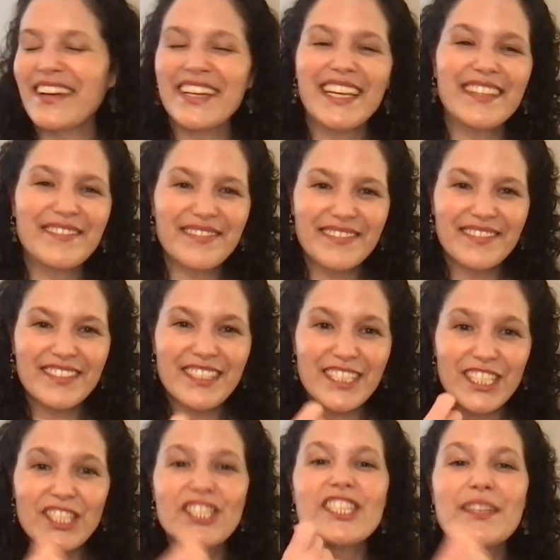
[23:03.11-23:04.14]
I can
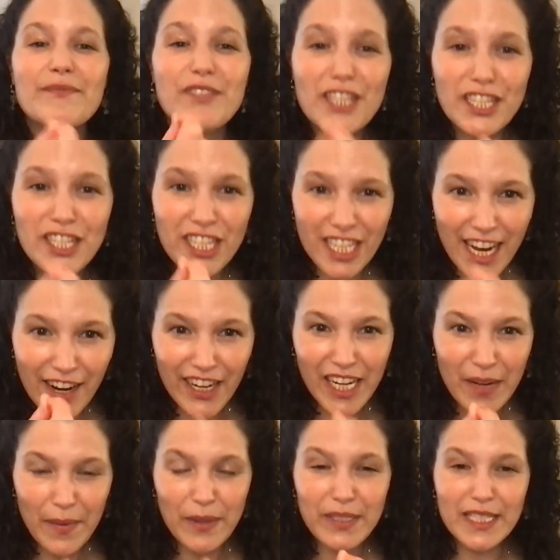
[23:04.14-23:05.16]
just just
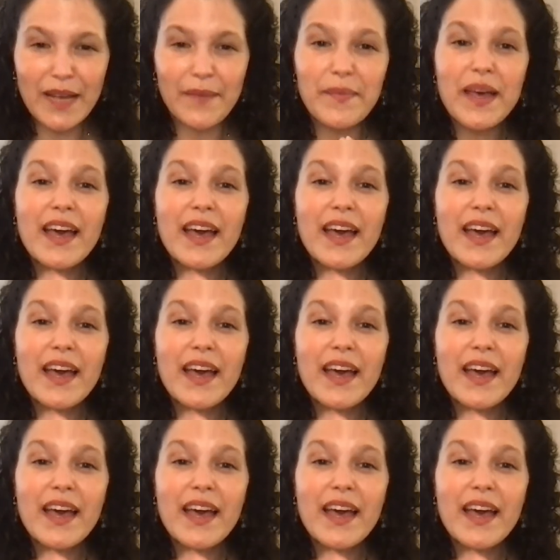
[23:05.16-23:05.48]
sharing about some